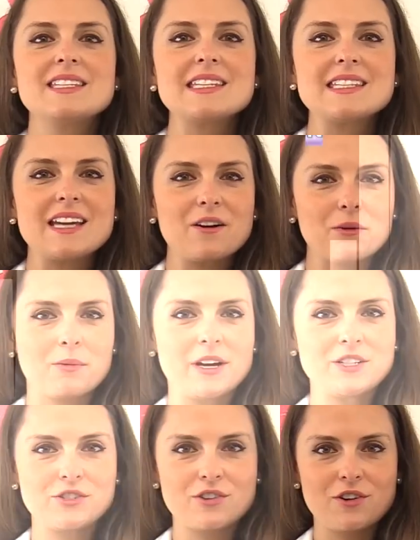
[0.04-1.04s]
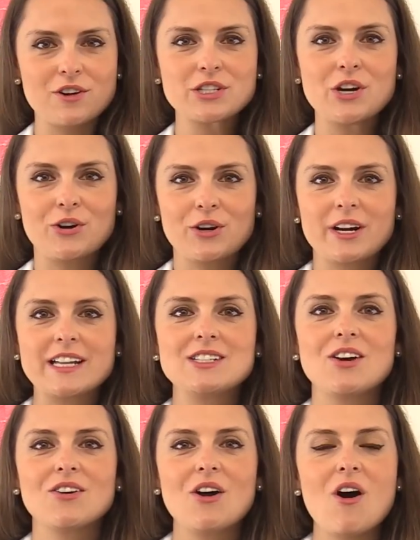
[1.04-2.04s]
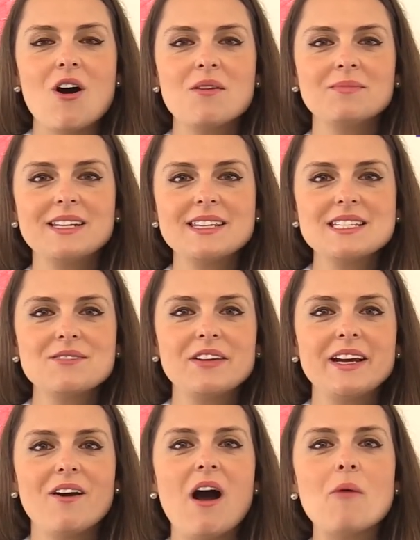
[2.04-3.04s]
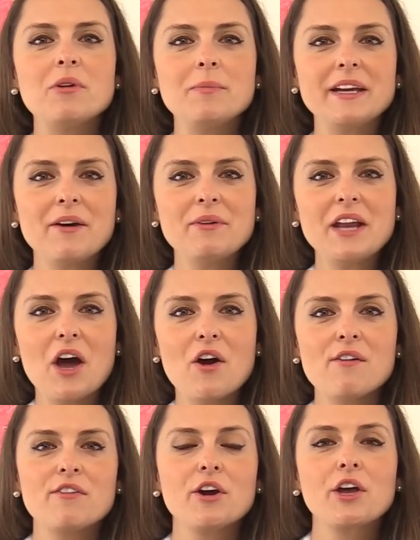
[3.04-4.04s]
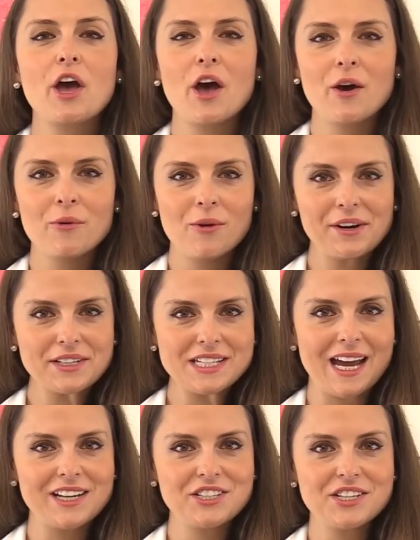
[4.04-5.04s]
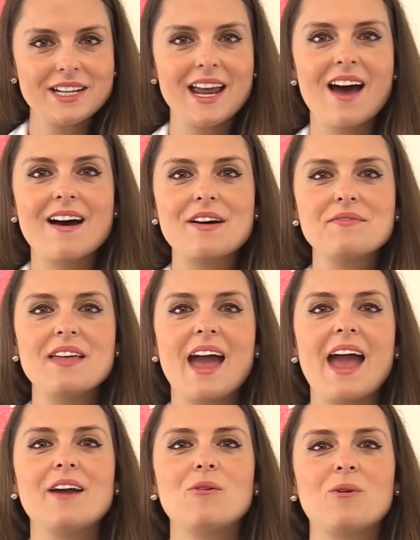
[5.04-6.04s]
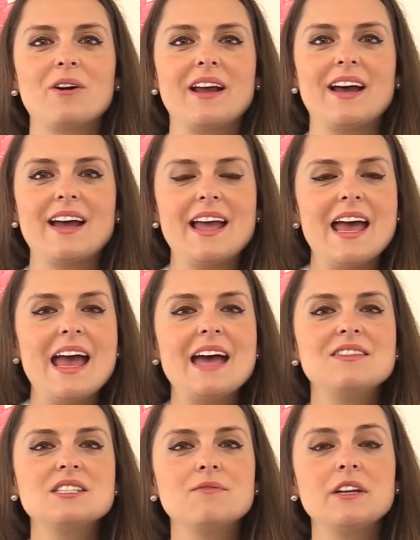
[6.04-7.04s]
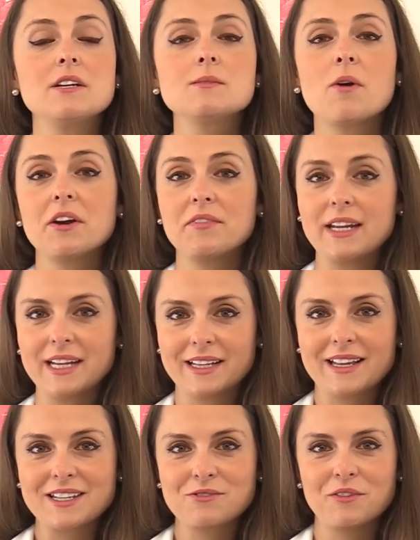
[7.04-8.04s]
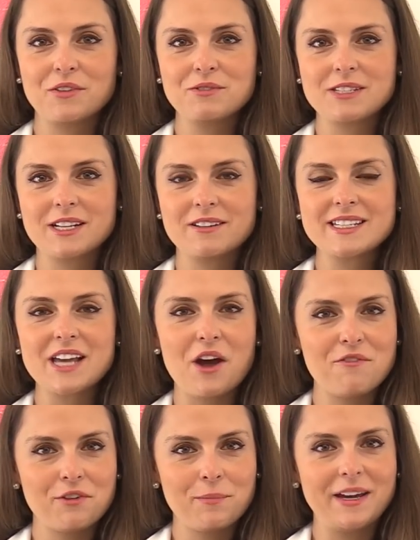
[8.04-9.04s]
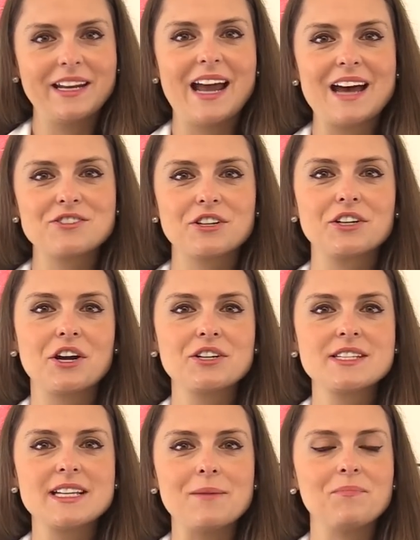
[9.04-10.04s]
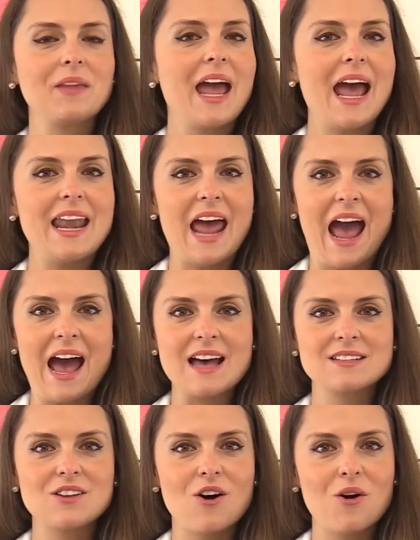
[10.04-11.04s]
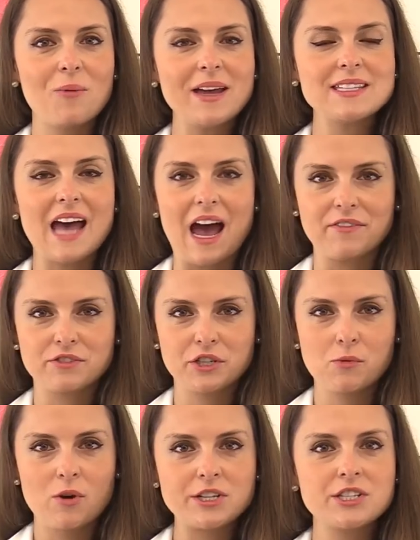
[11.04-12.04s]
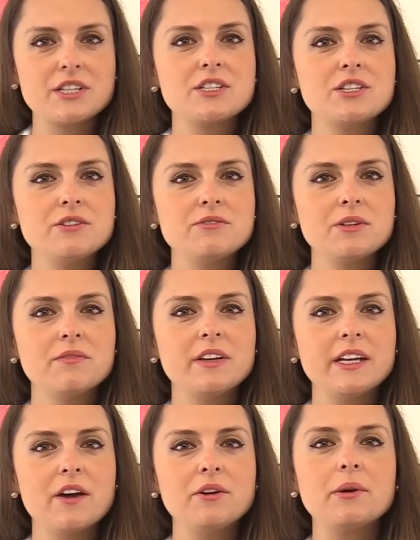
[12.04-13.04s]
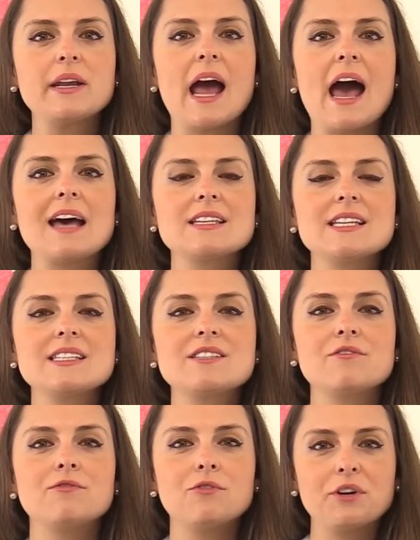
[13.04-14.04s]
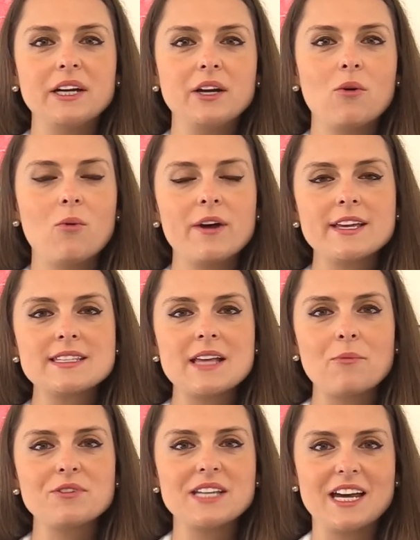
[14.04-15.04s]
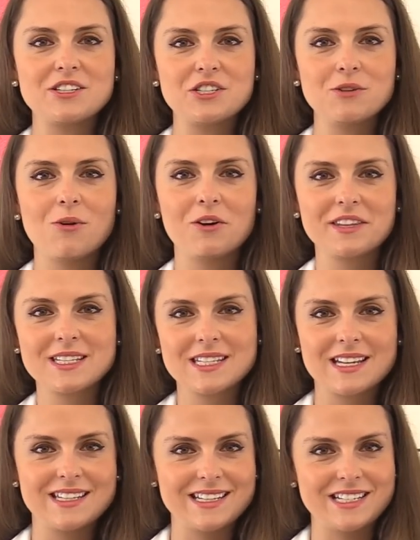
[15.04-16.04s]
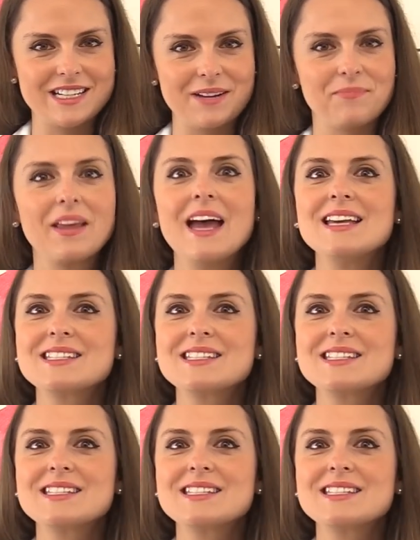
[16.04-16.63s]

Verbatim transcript: This is Sarah with Registered Nurse R N dot com, and in this video I'm going to be going over coarctation of the aorta. And this video is part of an N C L E X review series over pediatric nursing. And as always, after you watch this YouTube video, you can access the free quiz that will test you on this condition.